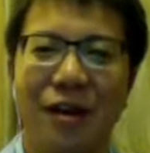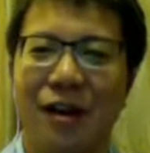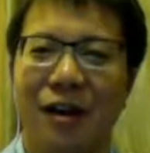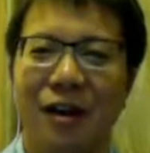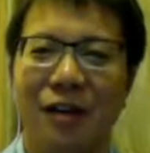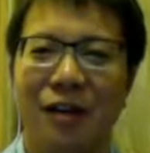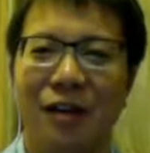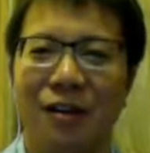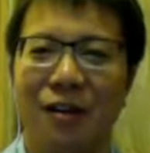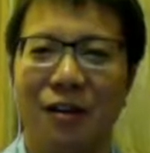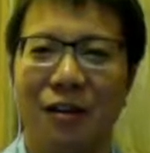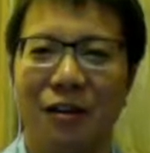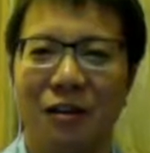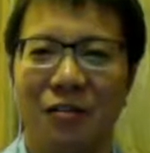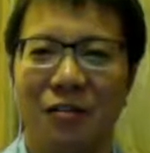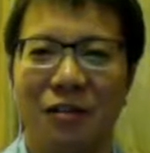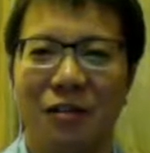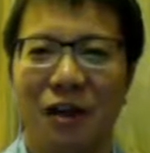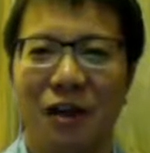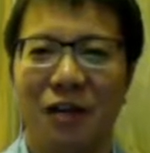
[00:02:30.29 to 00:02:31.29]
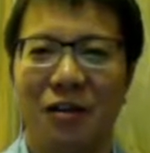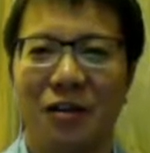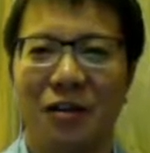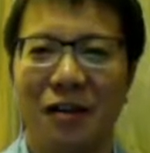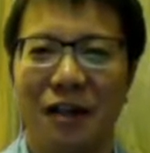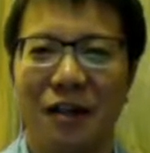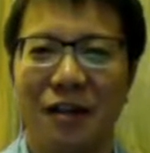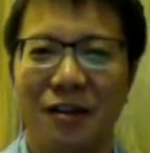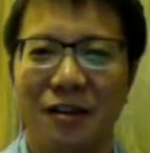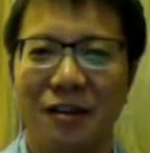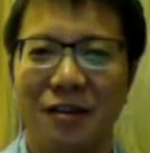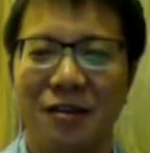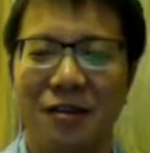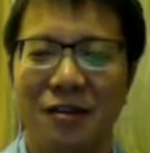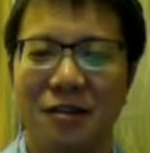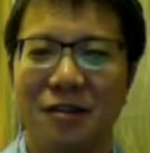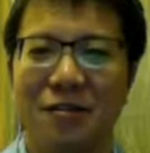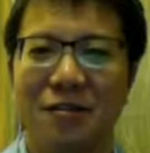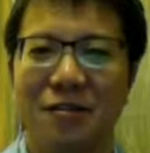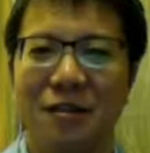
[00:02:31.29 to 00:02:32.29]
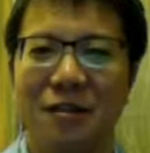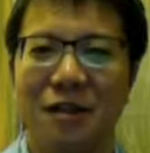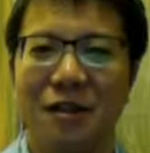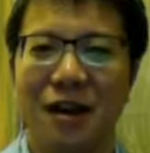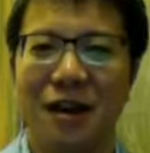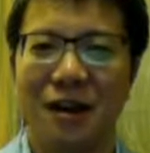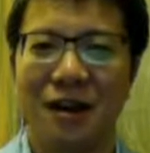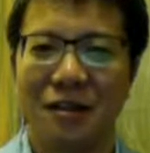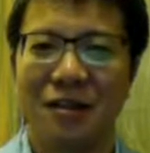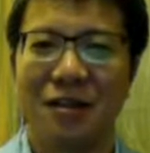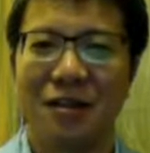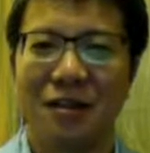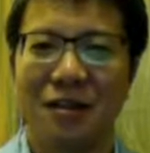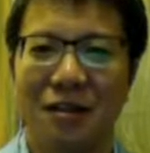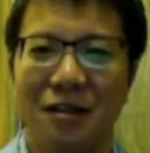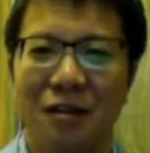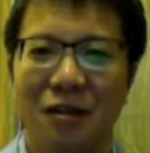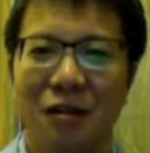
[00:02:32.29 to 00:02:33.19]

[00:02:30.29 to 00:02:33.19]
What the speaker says: And then a lot of Chinese netizens asked,